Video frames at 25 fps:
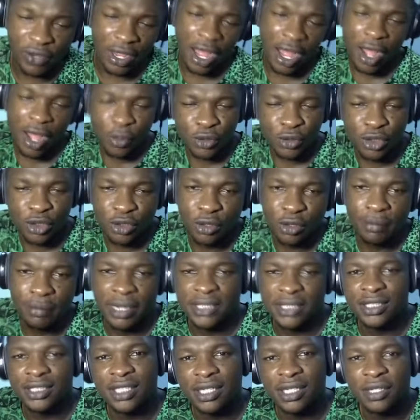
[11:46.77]
How did your
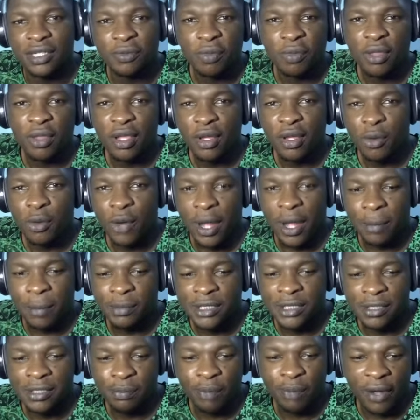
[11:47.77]
Matchday one
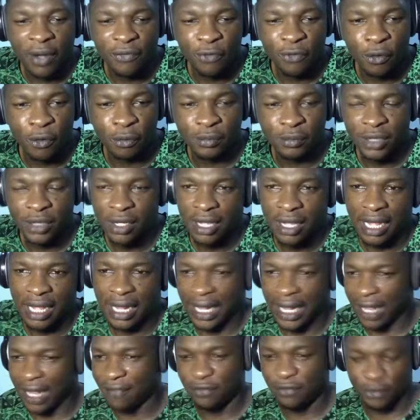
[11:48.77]
team perform?
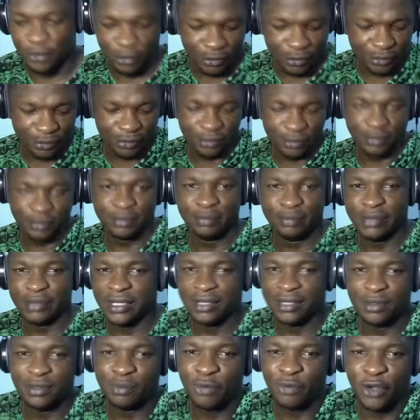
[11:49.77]
Have you
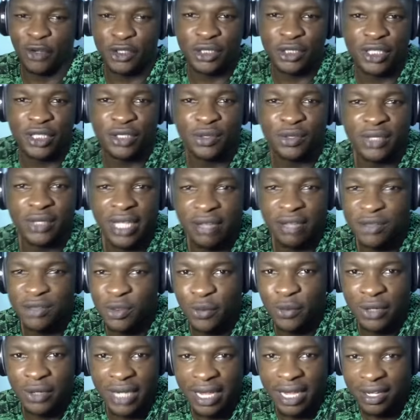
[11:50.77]
been fortunate to get
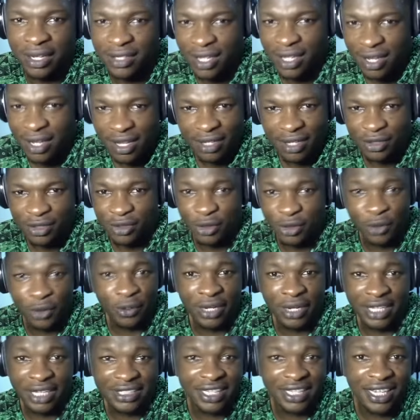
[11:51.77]
someone like
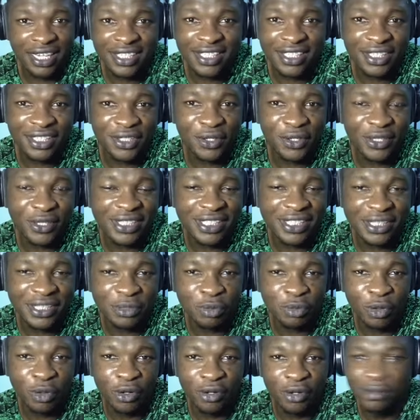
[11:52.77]
Nicolas Jackson in your
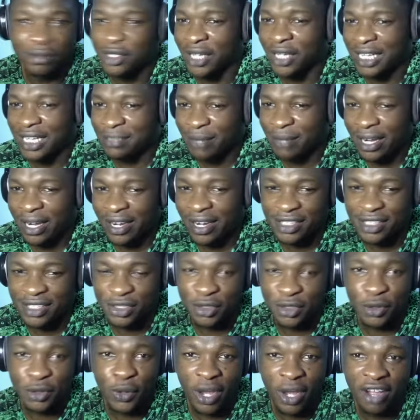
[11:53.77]
team, or Riyad Mahrez?
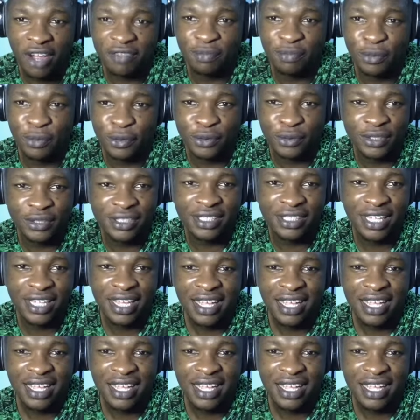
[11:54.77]
Did you have both?